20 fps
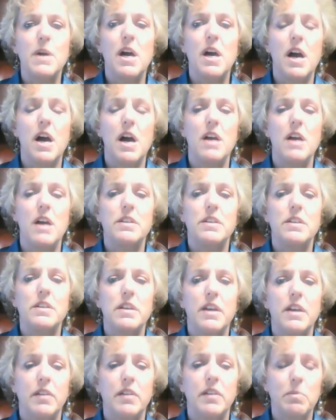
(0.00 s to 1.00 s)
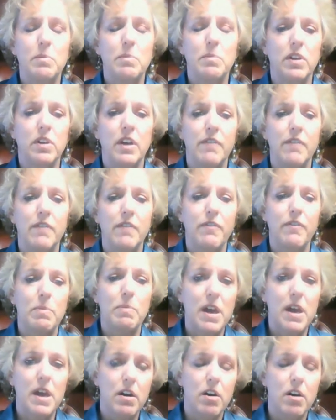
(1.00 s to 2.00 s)
But in the belief,
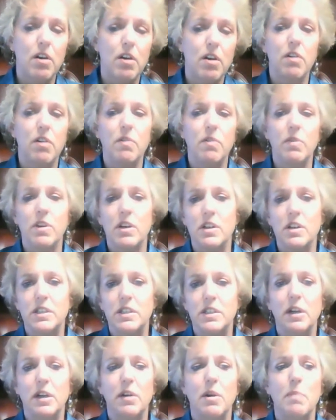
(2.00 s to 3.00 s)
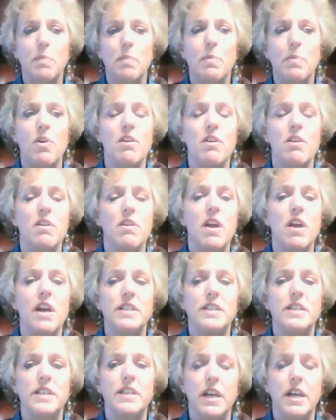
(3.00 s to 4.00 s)
for better or worse, sicker or poorer, I
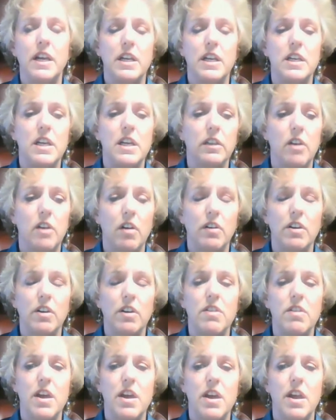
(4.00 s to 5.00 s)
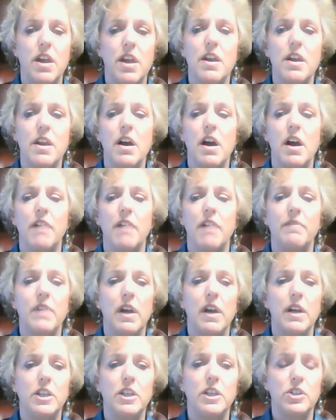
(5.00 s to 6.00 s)
stayed in it longer than
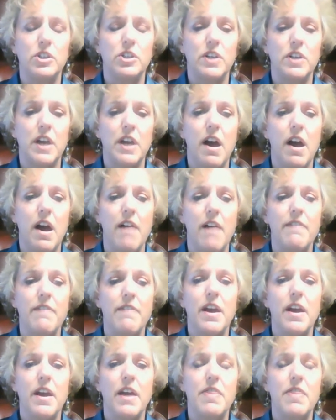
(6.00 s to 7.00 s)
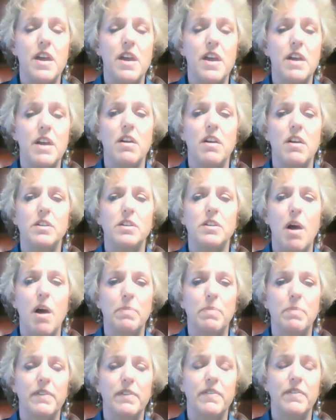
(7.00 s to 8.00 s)
I should have. And then on top
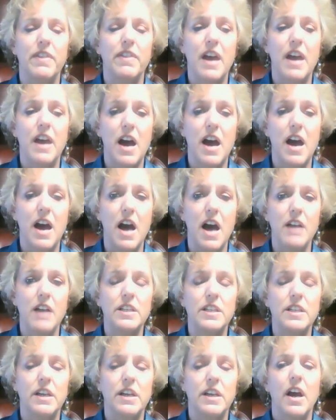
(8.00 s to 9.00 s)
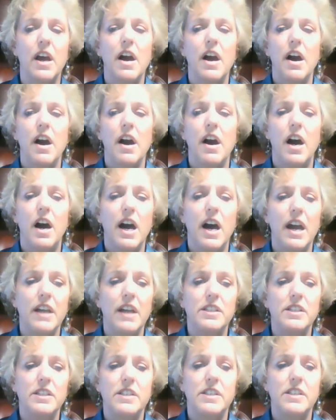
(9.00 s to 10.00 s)
of that, I
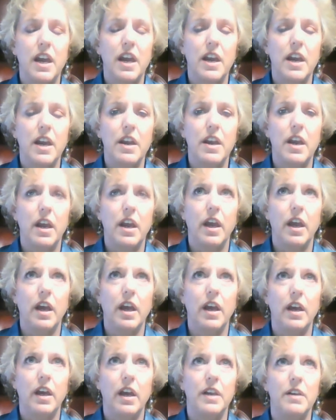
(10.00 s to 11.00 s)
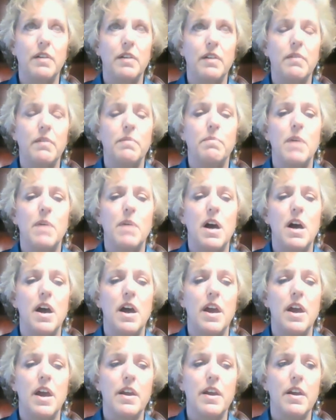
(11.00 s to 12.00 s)
stayed in
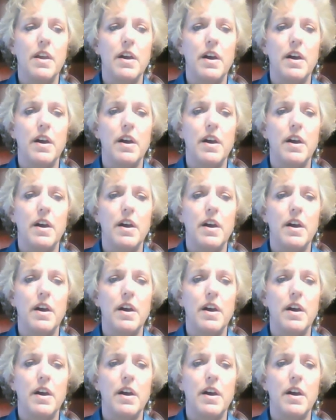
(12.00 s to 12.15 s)
my